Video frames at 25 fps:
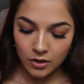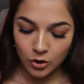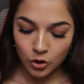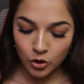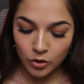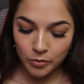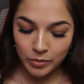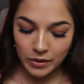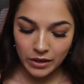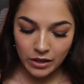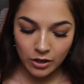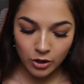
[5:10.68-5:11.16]

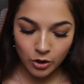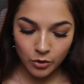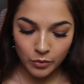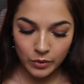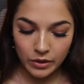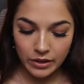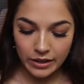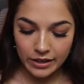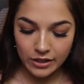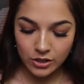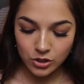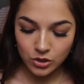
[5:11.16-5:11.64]
Could be in your
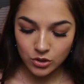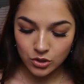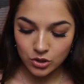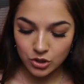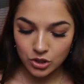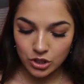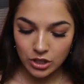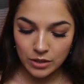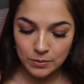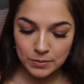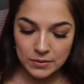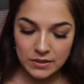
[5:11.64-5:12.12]

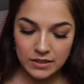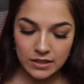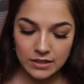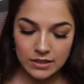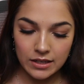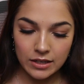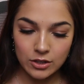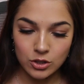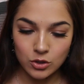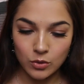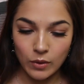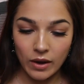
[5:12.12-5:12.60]
relationships, because
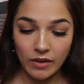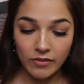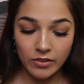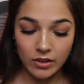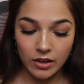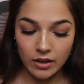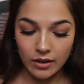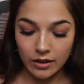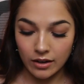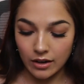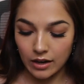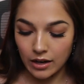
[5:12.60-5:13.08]
I do have a
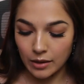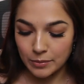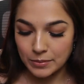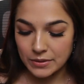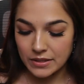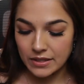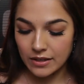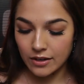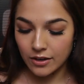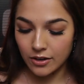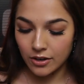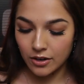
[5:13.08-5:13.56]
lot of
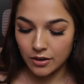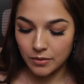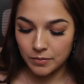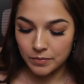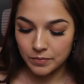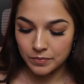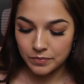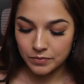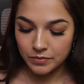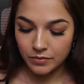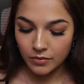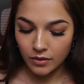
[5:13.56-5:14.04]
cups
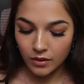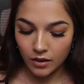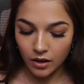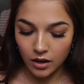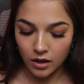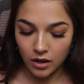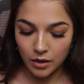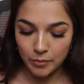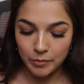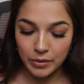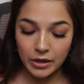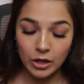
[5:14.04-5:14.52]
here.
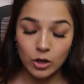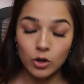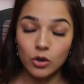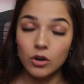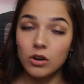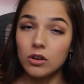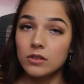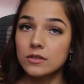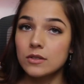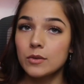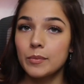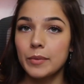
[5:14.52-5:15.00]
But it could
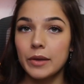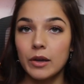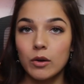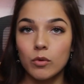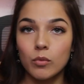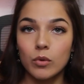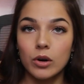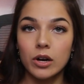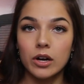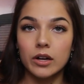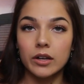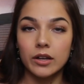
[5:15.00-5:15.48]
also be at
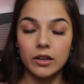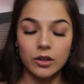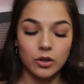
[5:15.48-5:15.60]
work.